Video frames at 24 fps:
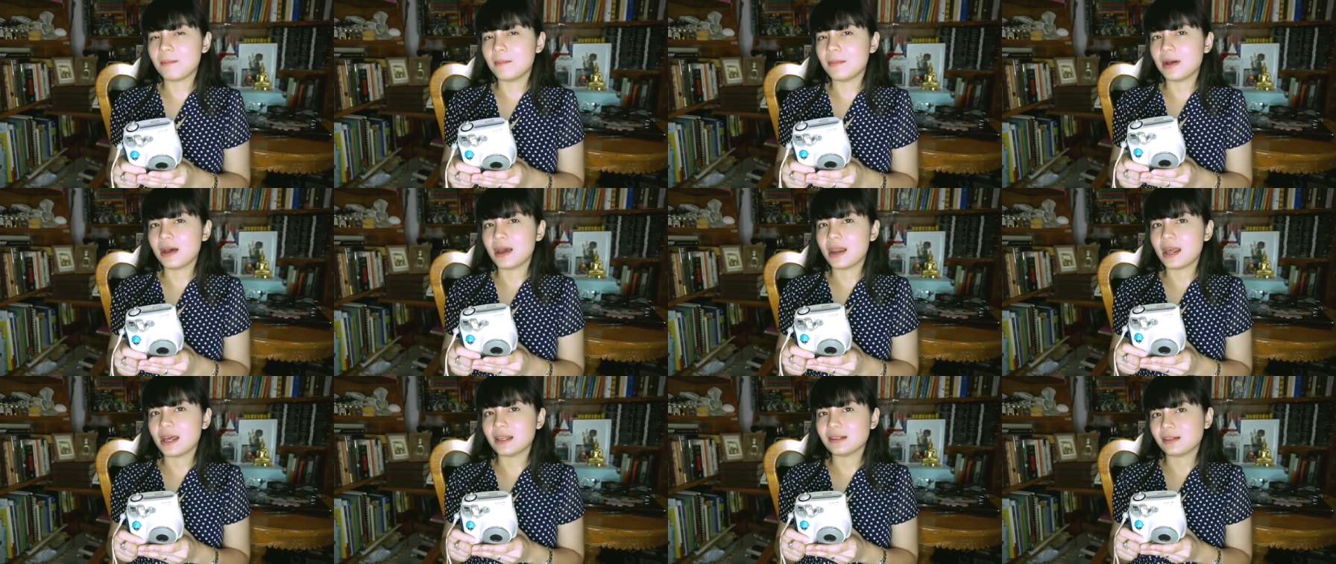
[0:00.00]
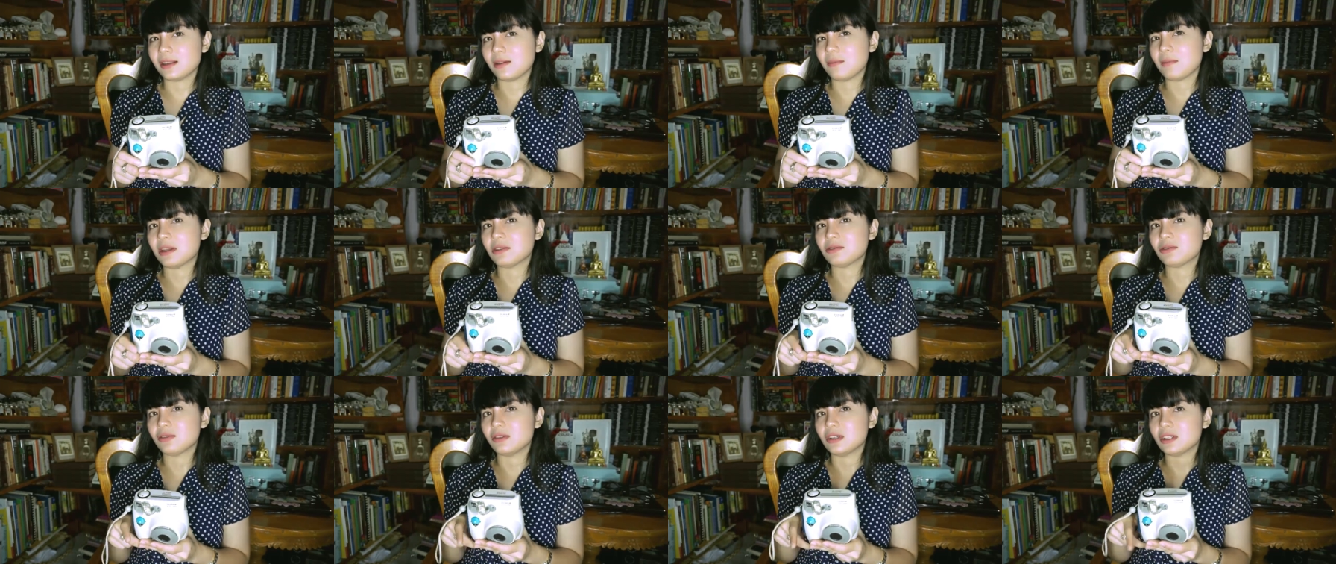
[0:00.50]
but as I
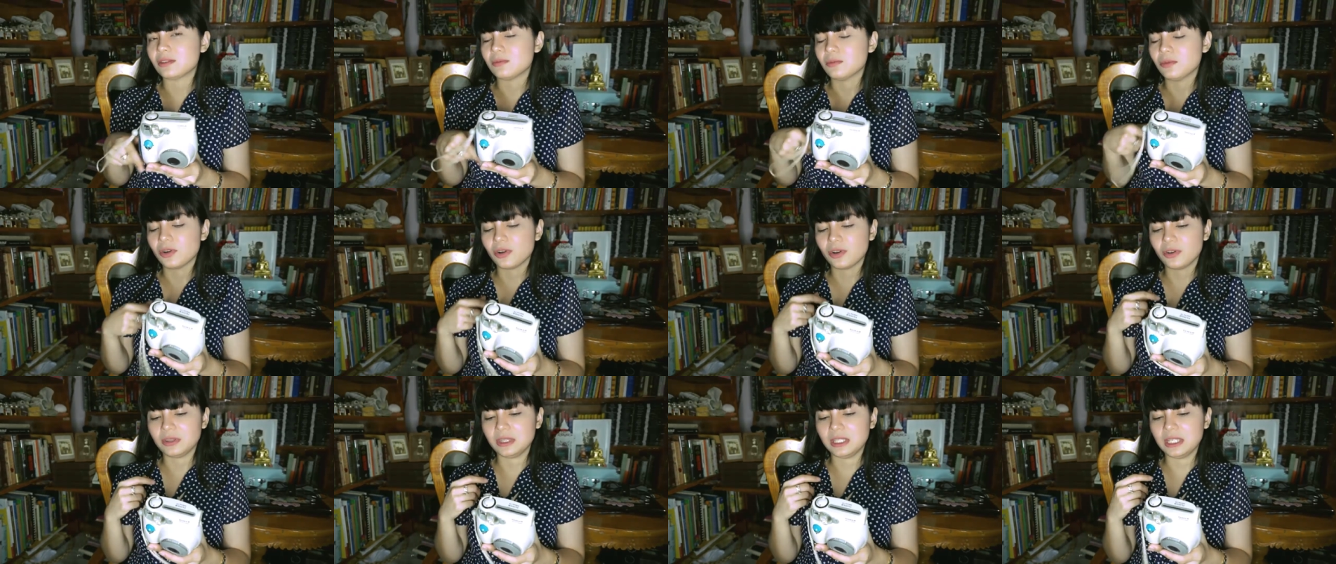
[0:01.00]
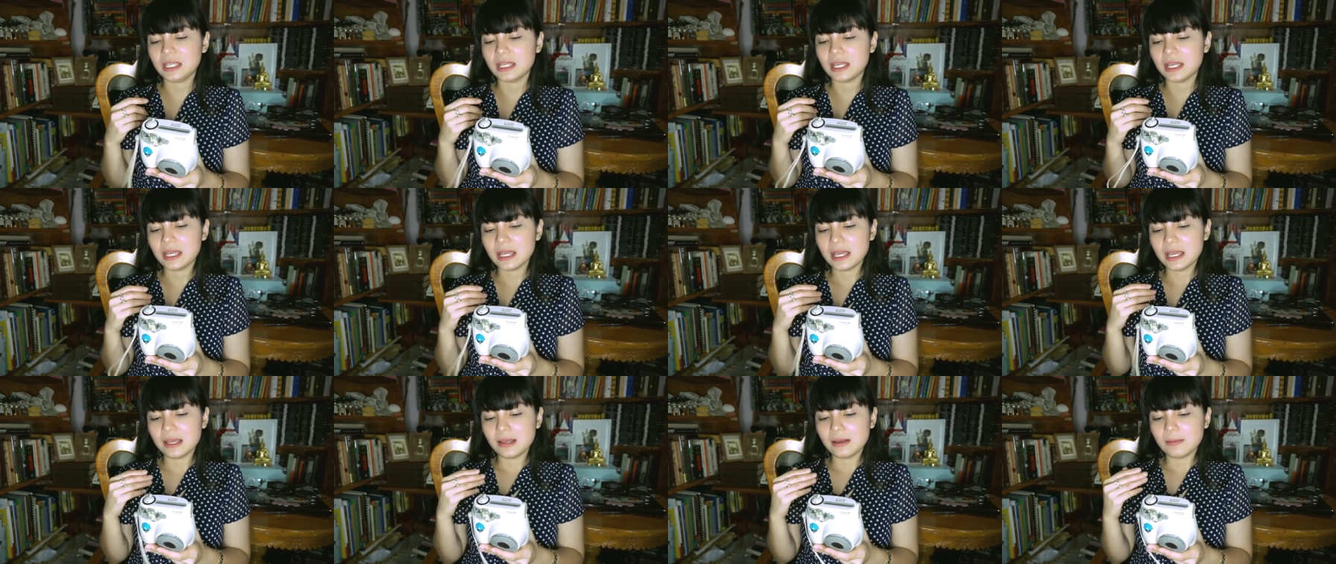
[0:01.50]
mentioned, it's more on the
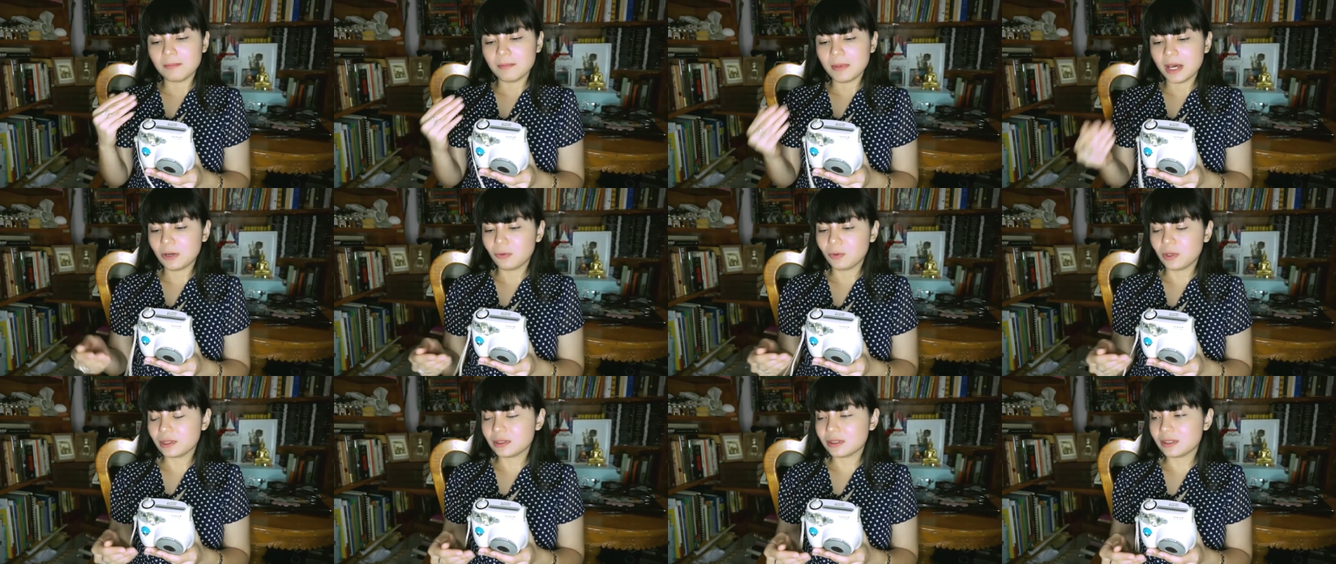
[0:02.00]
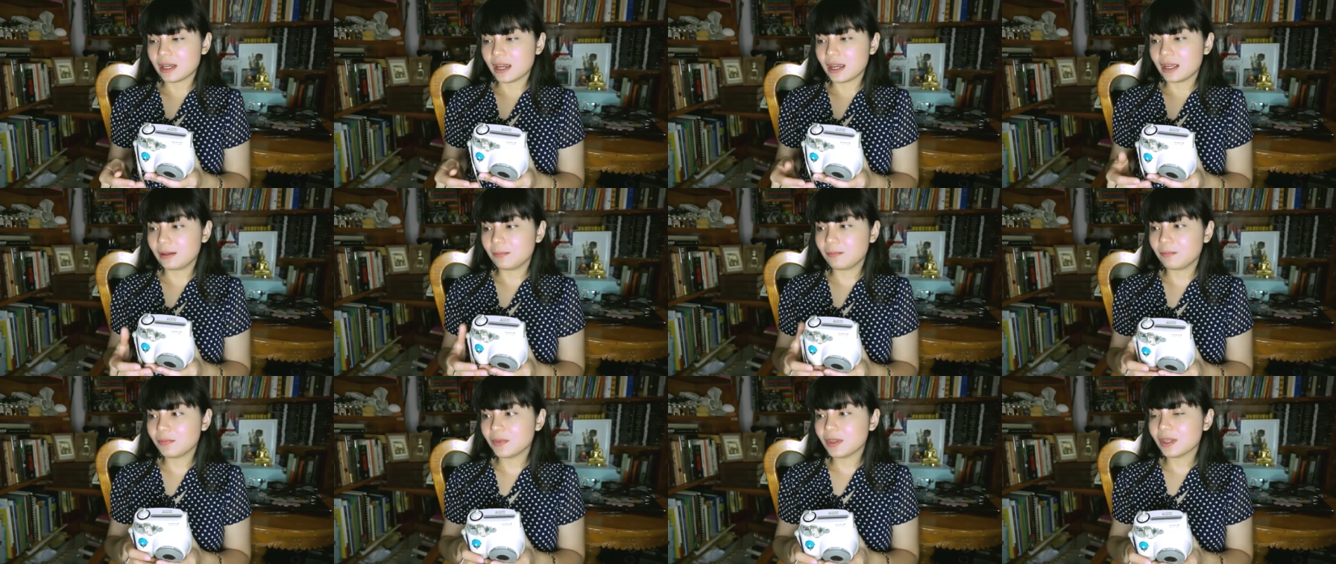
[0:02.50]
manual
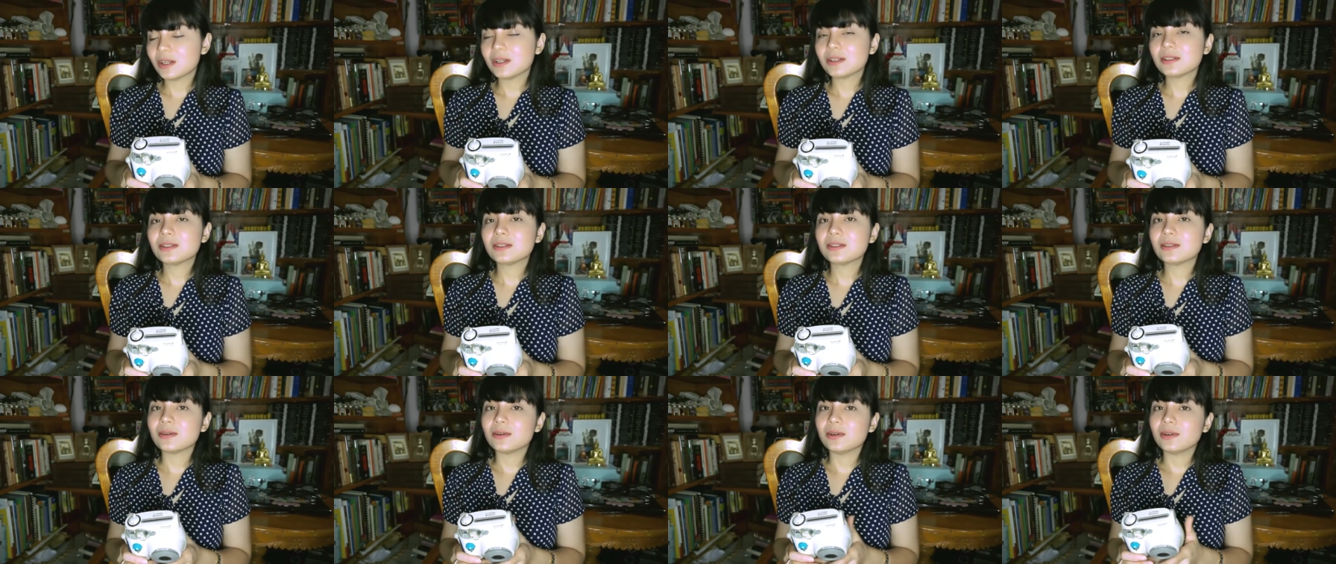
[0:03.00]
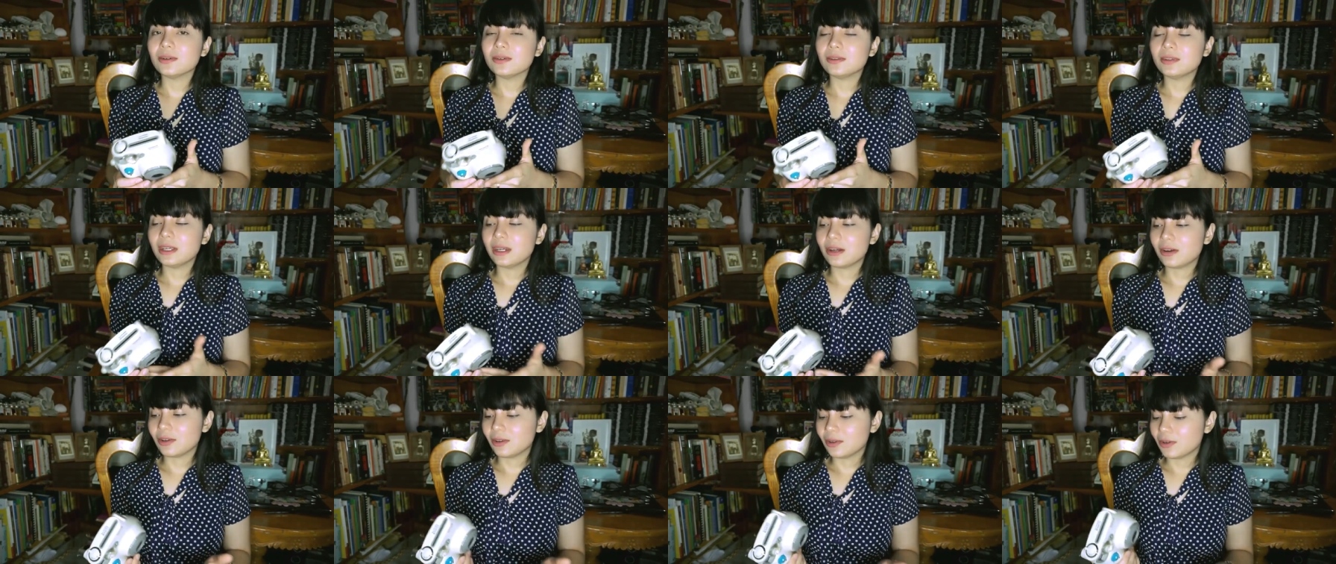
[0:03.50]
side. So
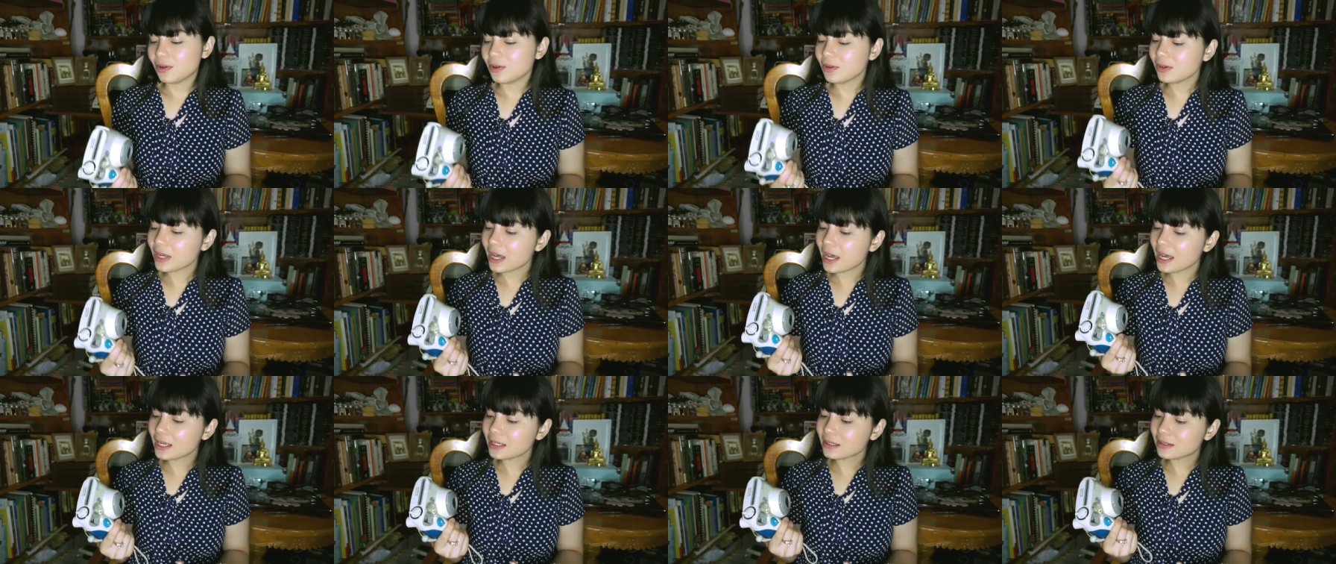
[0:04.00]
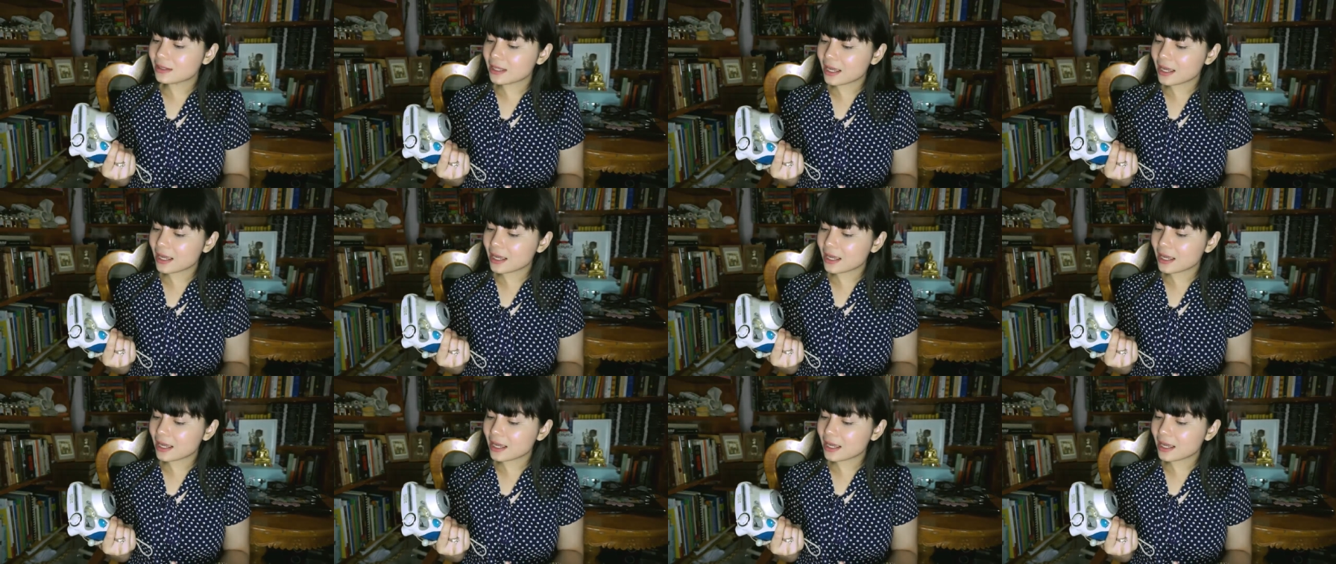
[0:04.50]
there you go, guys.